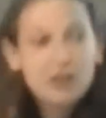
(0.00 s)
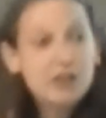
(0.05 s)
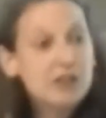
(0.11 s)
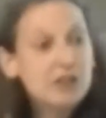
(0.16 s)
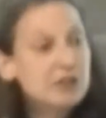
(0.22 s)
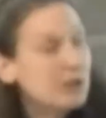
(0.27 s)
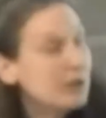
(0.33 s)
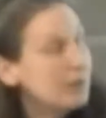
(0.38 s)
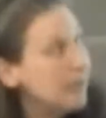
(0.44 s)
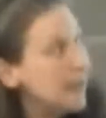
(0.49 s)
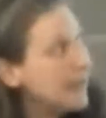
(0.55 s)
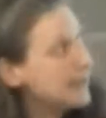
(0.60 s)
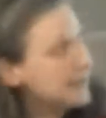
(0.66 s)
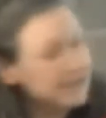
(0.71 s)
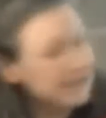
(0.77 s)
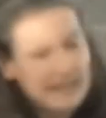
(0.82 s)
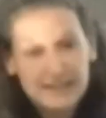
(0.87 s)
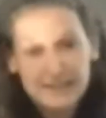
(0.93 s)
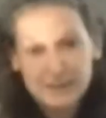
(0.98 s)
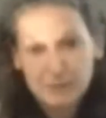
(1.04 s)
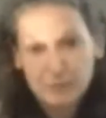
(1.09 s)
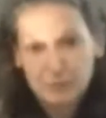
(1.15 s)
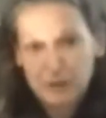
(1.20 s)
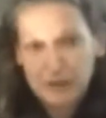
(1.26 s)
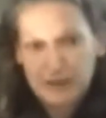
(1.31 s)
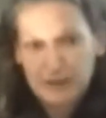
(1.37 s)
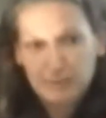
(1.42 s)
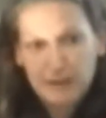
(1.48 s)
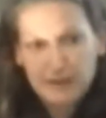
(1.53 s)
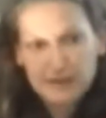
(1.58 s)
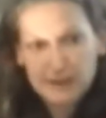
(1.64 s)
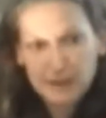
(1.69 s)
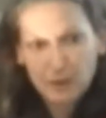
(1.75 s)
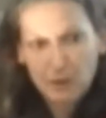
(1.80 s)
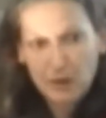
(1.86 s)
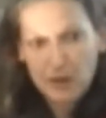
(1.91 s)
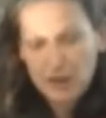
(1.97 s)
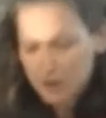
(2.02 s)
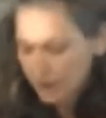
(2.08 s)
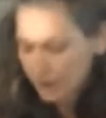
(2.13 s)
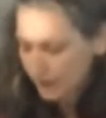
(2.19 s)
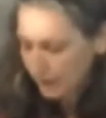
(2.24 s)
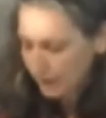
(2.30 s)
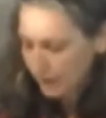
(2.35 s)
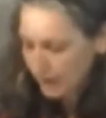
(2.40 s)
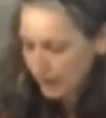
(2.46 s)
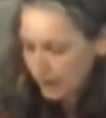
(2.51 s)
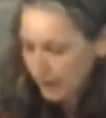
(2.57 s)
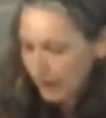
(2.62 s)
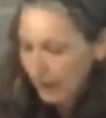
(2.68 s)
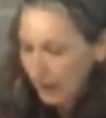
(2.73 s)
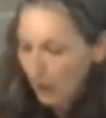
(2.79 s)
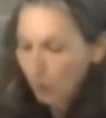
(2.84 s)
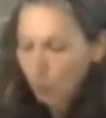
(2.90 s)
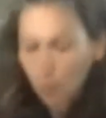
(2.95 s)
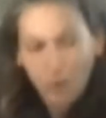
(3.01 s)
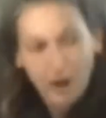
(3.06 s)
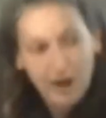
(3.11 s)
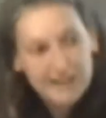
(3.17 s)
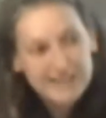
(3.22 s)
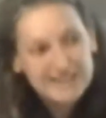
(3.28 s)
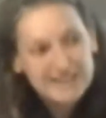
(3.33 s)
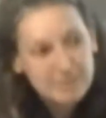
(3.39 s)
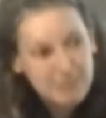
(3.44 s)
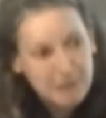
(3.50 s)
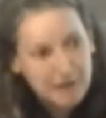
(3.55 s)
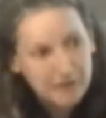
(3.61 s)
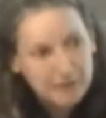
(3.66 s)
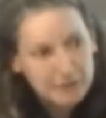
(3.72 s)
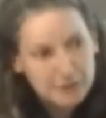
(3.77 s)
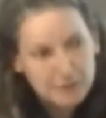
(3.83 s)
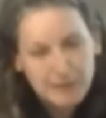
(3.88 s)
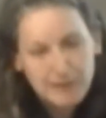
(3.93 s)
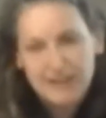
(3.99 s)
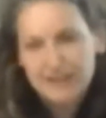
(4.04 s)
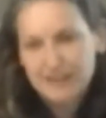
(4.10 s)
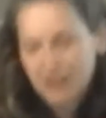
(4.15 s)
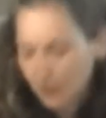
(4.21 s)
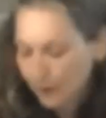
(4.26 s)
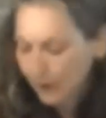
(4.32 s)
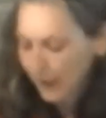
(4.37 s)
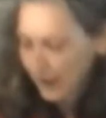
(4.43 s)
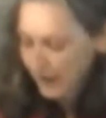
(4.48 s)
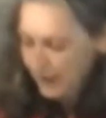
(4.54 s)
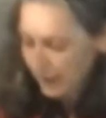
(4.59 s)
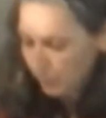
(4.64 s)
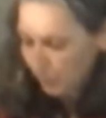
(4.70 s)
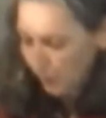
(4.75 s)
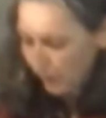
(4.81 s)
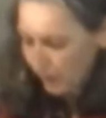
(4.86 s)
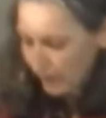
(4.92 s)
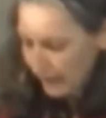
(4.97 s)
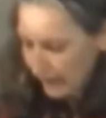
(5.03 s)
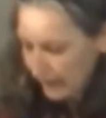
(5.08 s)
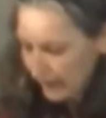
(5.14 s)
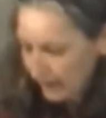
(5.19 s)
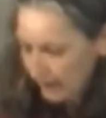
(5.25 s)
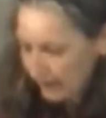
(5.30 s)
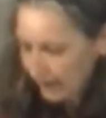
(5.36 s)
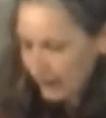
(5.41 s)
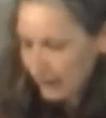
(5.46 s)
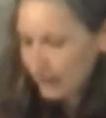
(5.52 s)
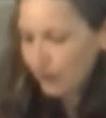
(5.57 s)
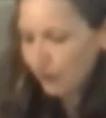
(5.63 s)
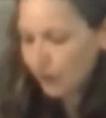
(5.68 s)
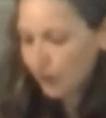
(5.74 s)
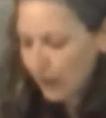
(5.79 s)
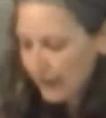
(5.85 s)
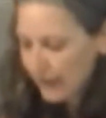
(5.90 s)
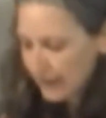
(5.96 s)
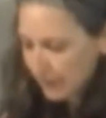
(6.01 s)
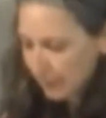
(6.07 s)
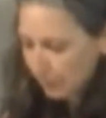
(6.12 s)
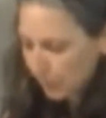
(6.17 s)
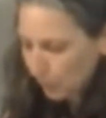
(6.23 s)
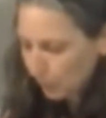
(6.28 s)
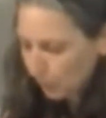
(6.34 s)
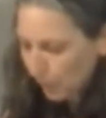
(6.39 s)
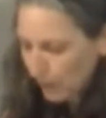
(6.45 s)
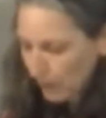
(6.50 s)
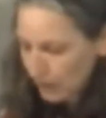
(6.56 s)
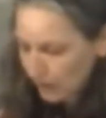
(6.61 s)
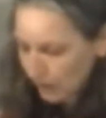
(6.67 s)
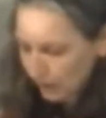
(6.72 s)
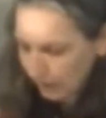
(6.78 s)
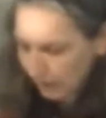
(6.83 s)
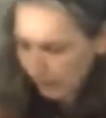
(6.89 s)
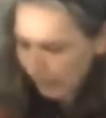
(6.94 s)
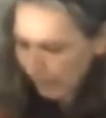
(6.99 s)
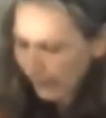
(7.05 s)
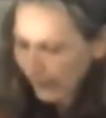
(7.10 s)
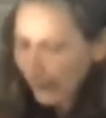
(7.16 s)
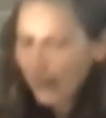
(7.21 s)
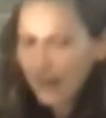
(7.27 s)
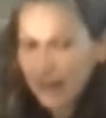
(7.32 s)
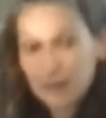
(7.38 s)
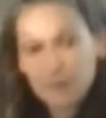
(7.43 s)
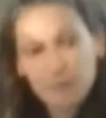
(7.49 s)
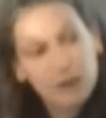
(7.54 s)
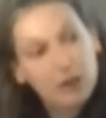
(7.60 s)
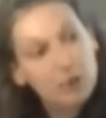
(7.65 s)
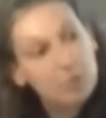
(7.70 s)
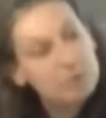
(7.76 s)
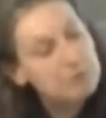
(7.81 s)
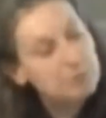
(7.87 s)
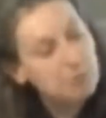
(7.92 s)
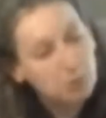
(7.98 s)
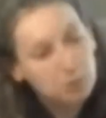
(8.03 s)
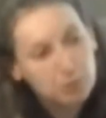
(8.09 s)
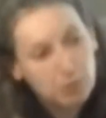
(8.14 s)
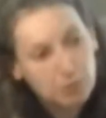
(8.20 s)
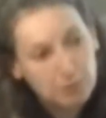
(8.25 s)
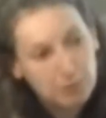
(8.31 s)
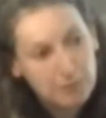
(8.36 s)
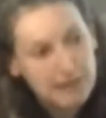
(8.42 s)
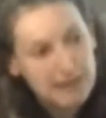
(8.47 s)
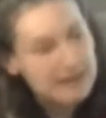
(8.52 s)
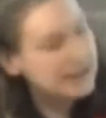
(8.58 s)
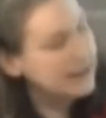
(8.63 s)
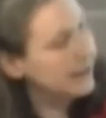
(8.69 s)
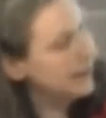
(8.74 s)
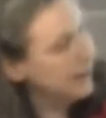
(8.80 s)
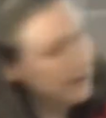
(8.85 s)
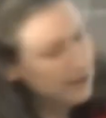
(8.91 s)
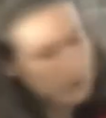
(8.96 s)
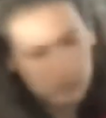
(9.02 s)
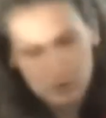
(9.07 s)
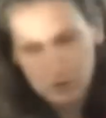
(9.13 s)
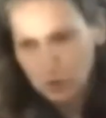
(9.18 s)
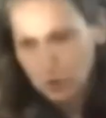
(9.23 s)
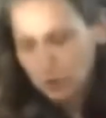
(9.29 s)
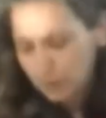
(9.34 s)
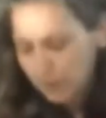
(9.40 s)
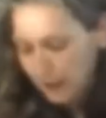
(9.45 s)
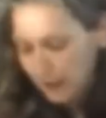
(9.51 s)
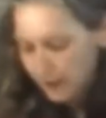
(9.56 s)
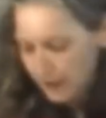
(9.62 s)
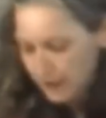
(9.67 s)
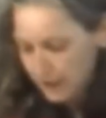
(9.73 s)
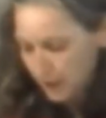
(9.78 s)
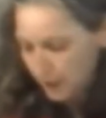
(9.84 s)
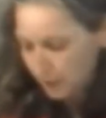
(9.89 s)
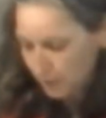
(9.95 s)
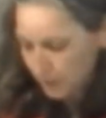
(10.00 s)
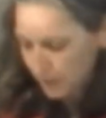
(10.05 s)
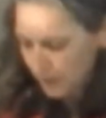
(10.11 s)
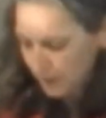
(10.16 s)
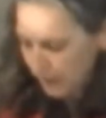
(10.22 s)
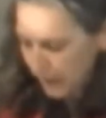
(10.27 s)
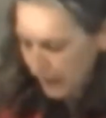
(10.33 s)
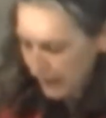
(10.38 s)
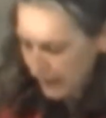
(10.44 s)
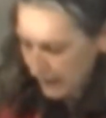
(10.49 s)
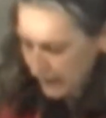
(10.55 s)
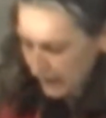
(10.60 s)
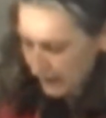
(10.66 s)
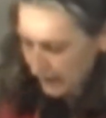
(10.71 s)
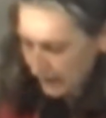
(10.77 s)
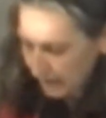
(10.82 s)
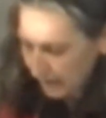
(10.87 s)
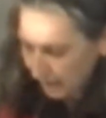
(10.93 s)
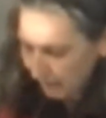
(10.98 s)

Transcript: So it makes us ask really basic questions. Why is the burial space located where it is? It's a really simple question. And it becomes more problematic as we talk about these urban spaces,